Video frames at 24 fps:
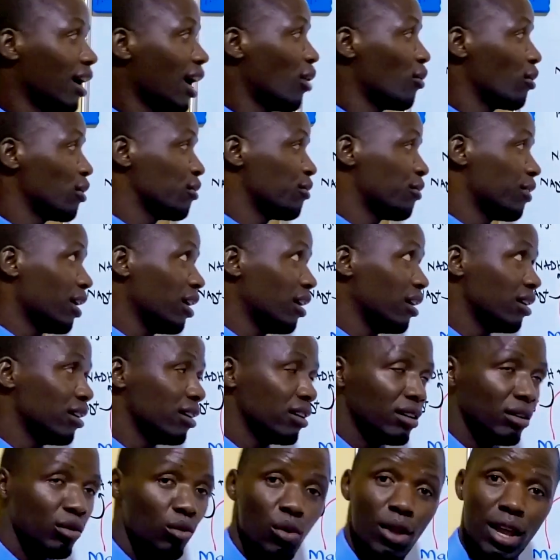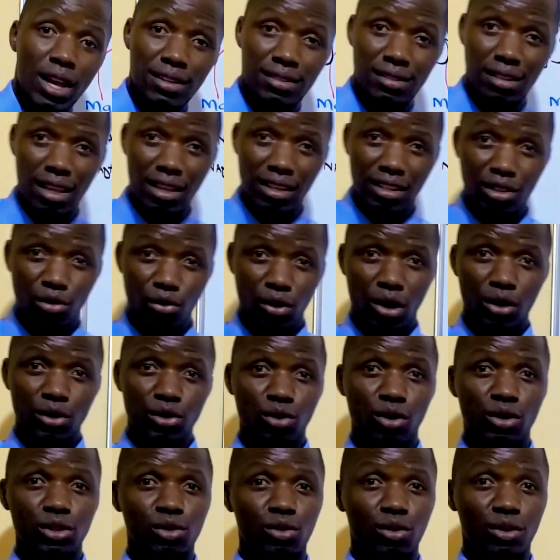However, we are saying we are
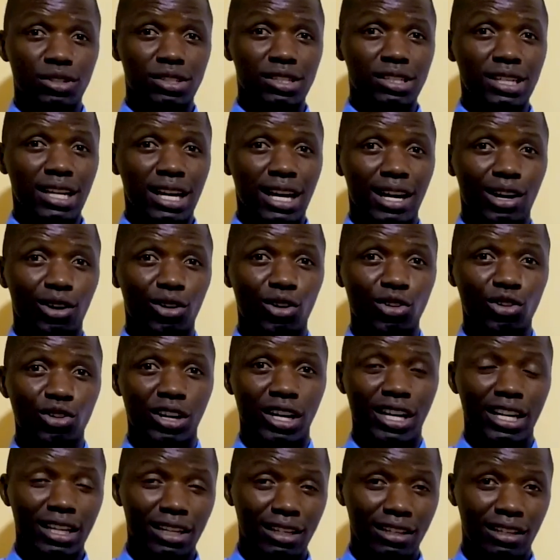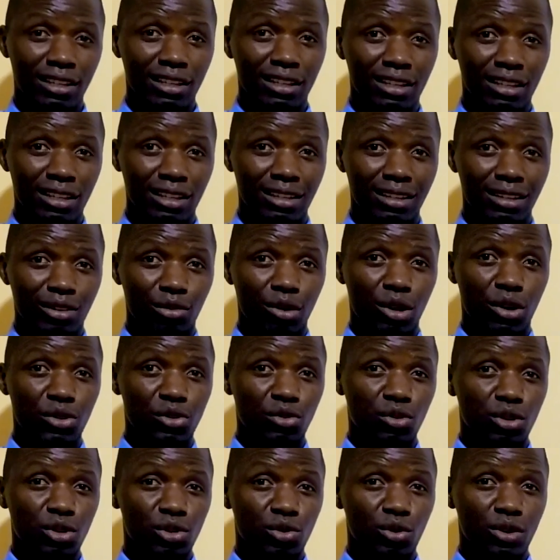not going to consider only. We are
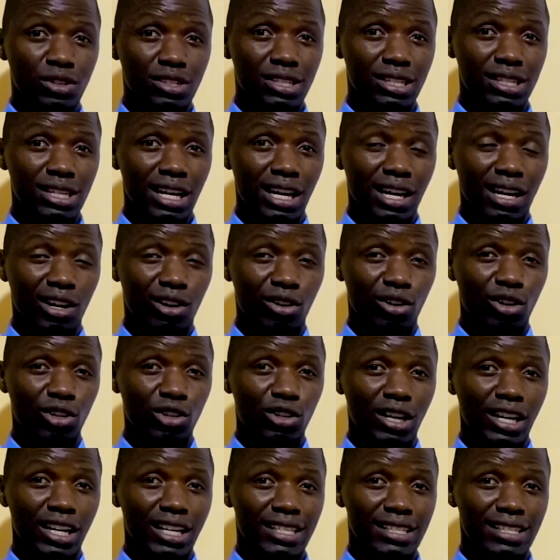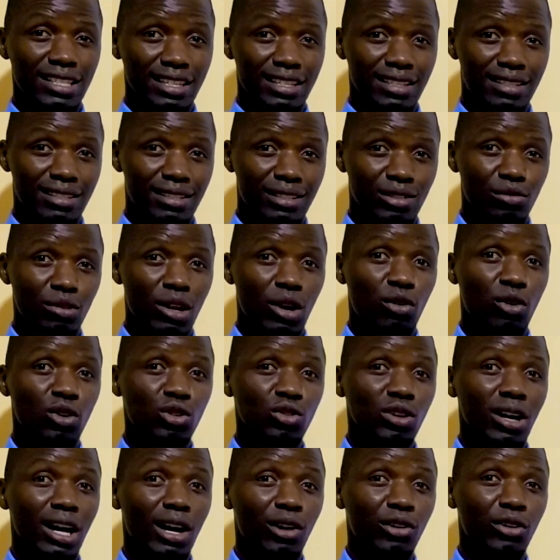not going to consider only 6. We are
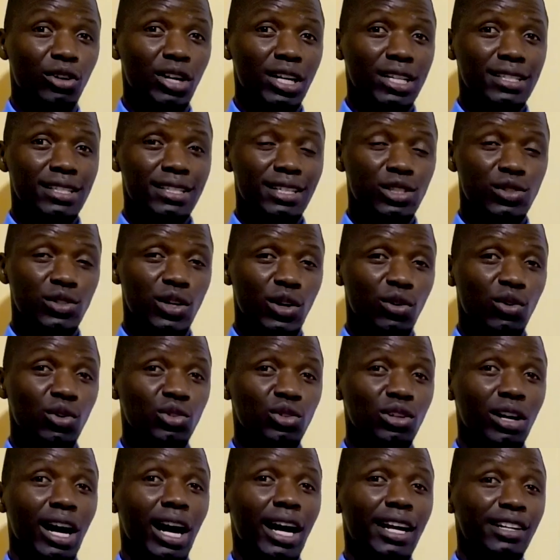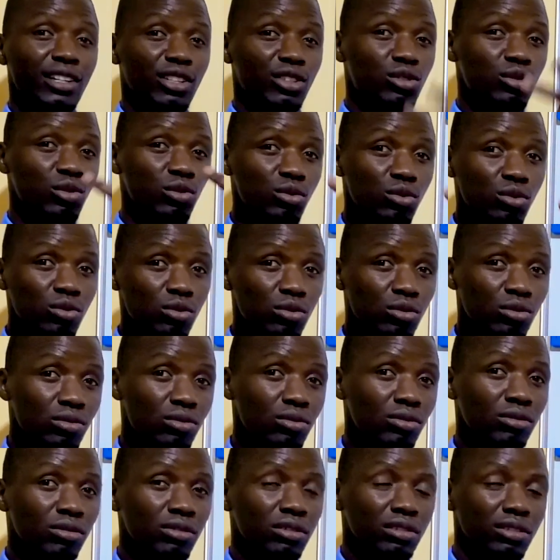going to, on that 6, we are going to add the 2.
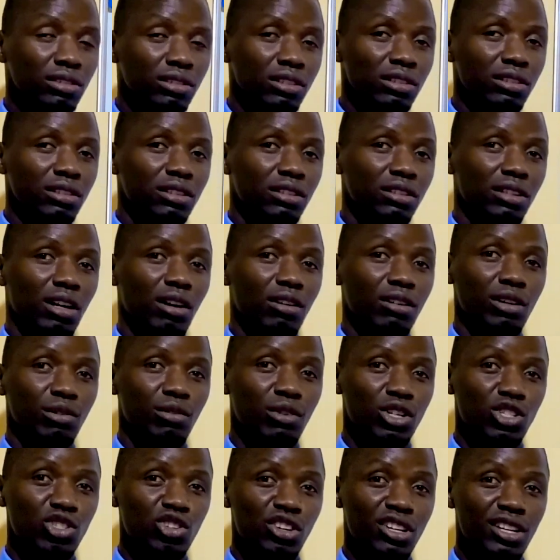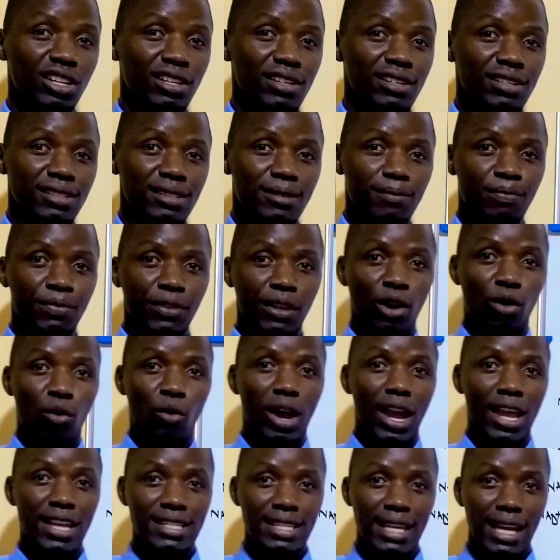Now the question is,
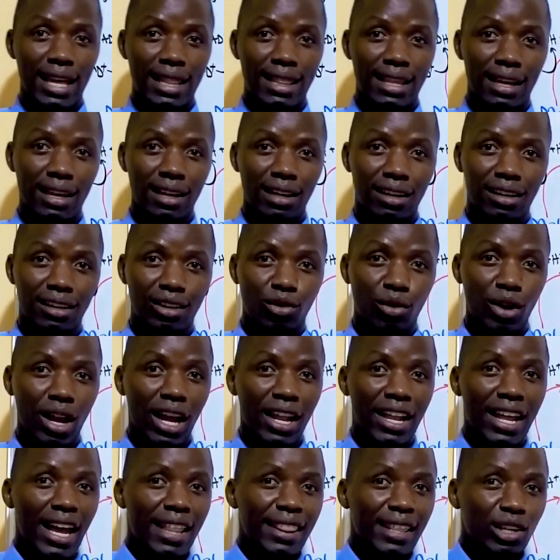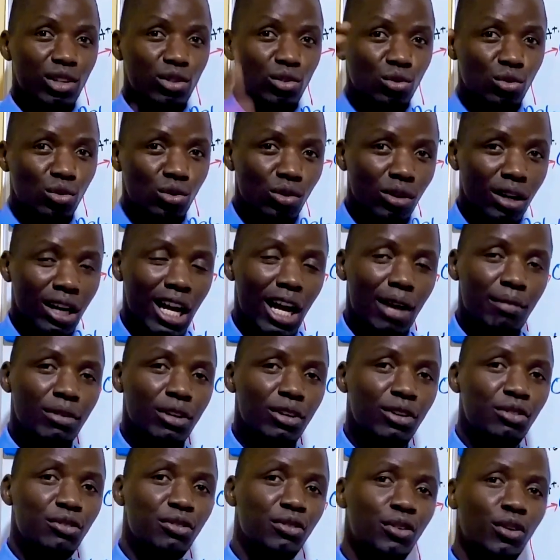where are the other 2
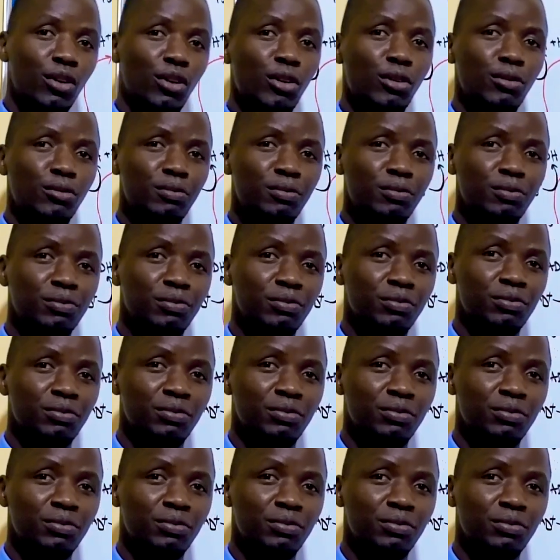coming from?